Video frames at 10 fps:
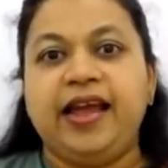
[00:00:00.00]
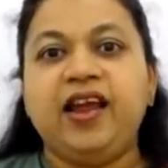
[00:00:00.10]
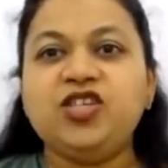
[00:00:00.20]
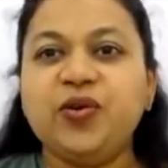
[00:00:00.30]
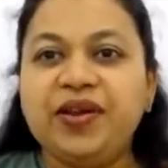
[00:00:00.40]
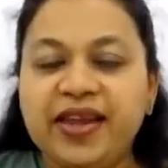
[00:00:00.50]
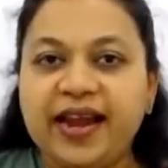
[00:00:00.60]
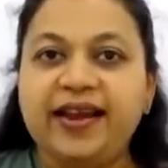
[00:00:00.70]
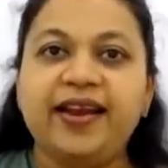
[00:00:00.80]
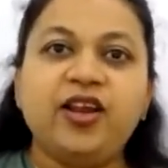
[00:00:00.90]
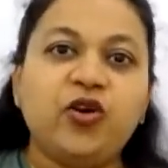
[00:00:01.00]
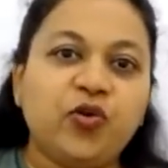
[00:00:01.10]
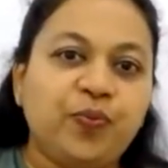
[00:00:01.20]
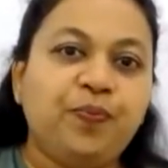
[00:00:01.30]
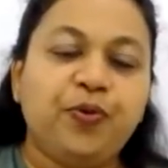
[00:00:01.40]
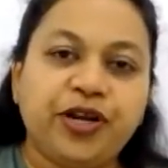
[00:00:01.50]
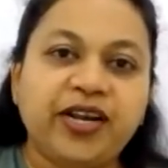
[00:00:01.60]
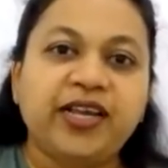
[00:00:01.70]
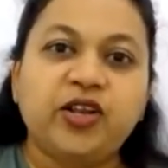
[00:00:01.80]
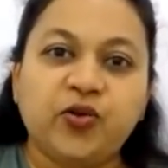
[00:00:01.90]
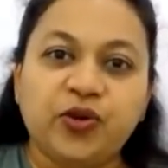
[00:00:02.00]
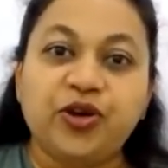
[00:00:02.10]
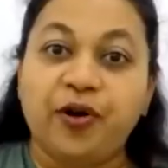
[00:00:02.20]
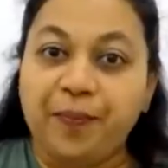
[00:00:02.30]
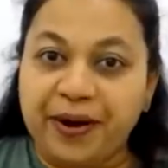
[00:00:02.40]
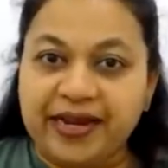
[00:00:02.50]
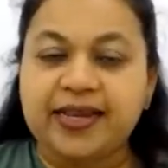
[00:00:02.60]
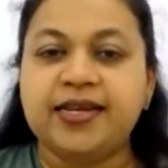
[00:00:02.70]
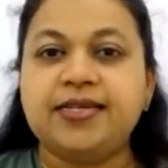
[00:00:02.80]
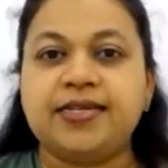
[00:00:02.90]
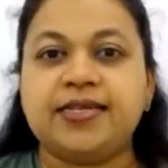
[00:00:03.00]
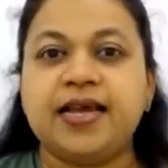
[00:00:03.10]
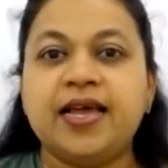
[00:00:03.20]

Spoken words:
And once you get it and you could put it into your practice,